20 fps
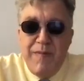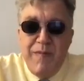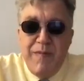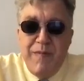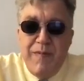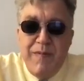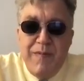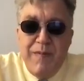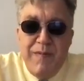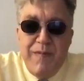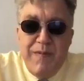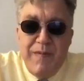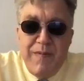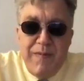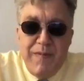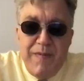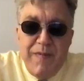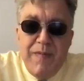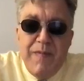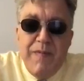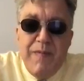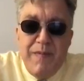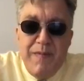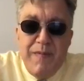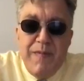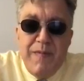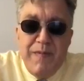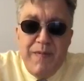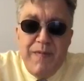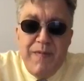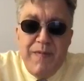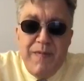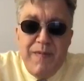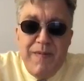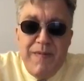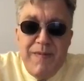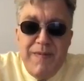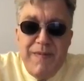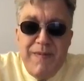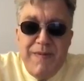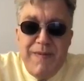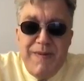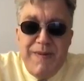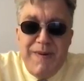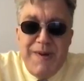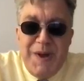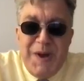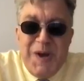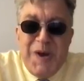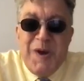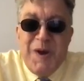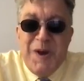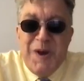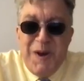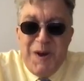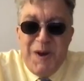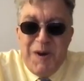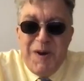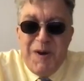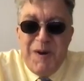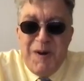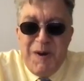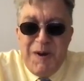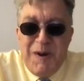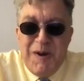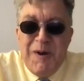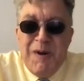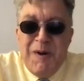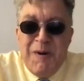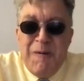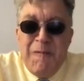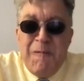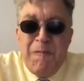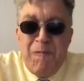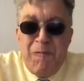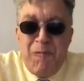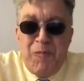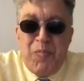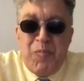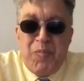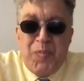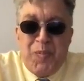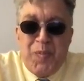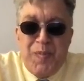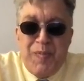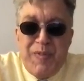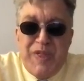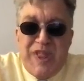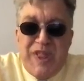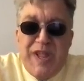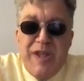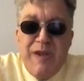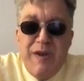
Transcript: (silent)